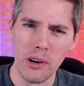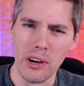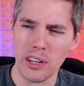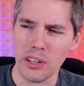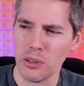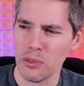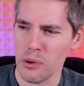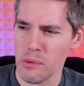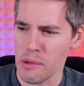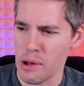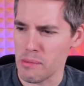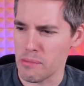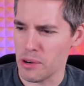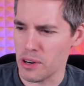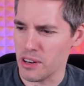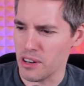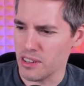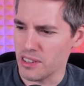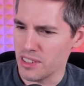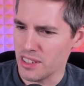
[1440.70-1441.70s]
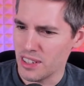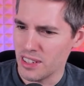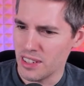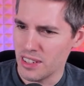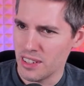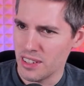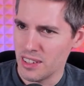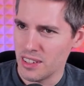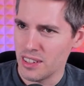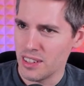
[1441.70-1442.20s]
I don't remember.
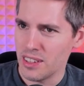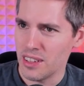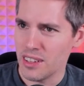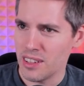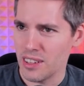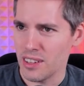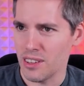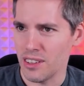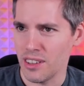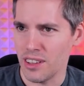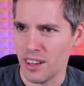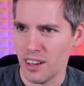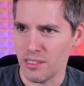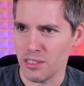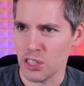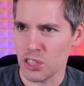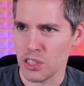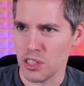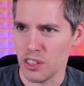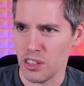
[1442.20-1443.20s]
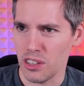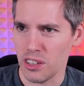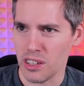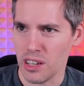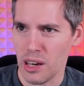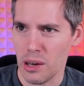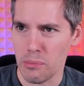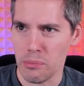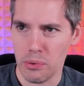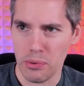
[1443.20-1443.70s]
Hold on, I'm just going to
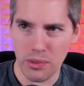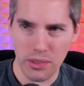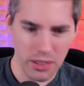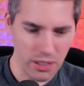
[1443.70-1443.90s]
look up.